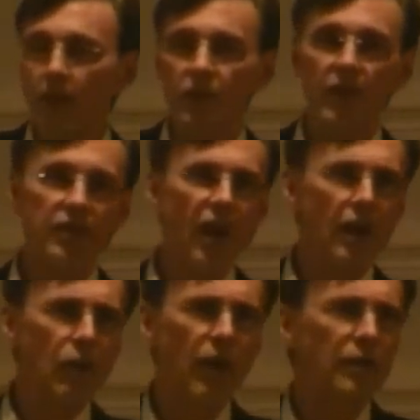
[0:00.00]
So they
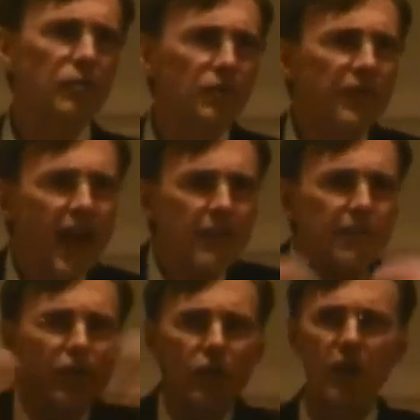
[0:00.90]
thought, well, we've got to
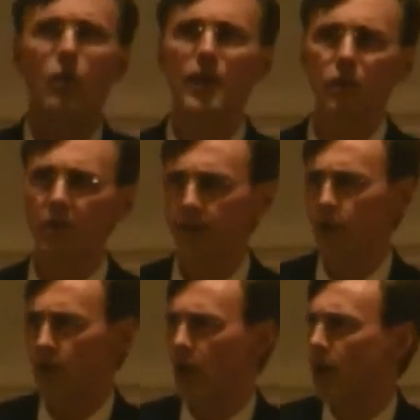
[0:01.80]
figure out a way to
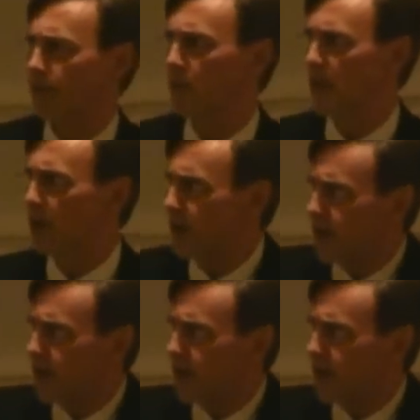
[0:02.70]
evoke the alpha male.